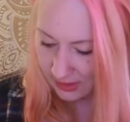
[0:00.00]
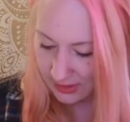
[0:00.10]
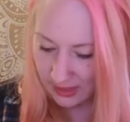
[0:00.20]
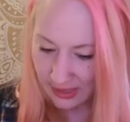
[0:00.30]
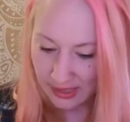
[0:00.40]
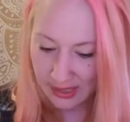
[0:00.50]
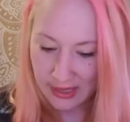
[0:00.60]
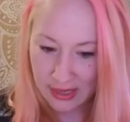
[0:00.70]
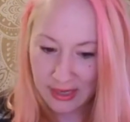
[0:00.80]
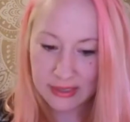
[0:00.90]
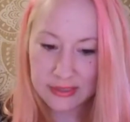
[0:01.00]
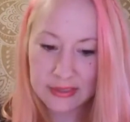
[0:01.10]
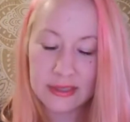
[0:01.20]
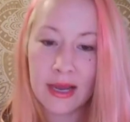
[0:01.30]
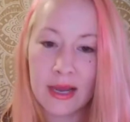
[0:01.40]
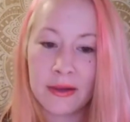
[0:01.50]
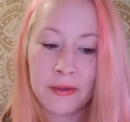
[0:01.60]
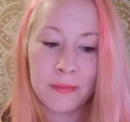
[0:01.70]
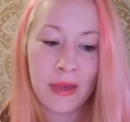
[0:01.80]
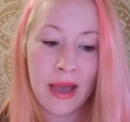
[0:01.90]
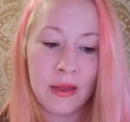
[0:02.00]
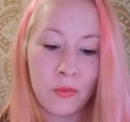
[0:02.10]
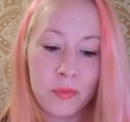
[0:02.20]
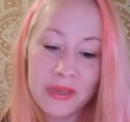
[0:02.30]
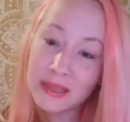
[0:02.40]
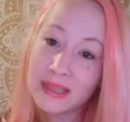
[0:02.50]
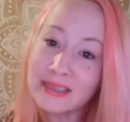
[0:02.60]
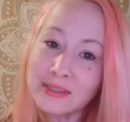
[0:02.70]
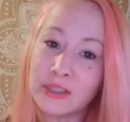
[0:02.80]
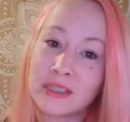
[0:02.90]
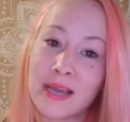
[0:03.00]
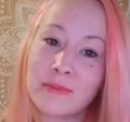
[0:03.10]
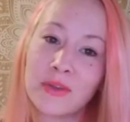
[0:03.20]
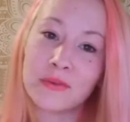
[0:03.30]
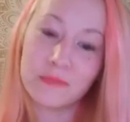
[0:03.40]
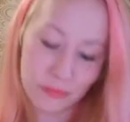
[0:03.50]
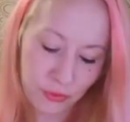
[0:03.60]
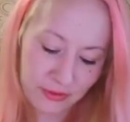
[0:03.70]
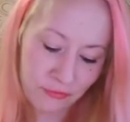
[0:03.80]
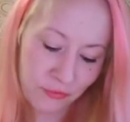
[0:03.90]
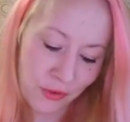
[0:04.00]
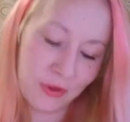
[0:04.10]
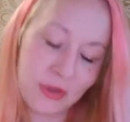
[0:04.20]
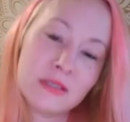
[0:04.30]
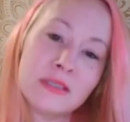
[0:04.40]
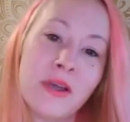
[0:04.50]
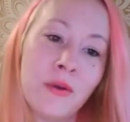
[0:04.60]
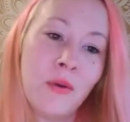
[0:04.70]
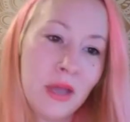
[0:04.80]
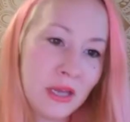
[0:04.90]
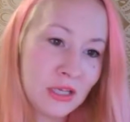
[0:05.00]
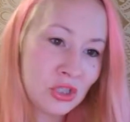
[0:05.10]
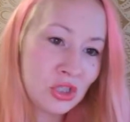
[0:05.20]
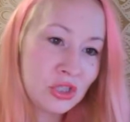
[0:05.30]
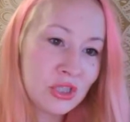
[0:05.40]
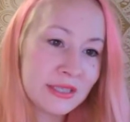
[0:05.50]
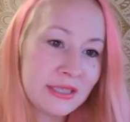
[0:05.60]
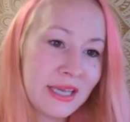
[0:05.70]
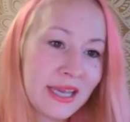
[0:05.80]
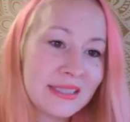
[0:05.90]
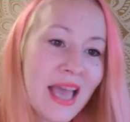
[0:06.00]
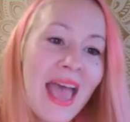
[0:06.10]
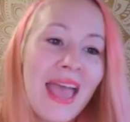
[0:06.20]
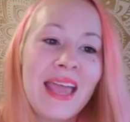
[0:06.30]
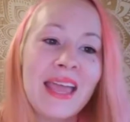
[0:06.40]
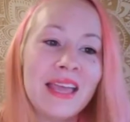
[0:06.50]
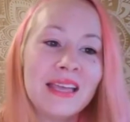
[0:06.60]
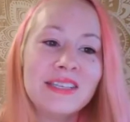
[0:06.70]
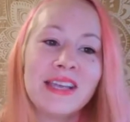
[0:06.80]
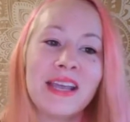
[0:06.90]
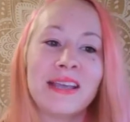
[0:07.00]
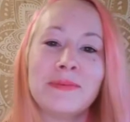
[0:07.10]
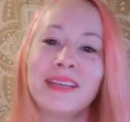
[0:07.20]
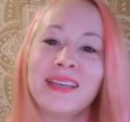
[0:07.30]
and I will be in the Eastern Time Zone moving forward. So just in case. Hey, Jamie.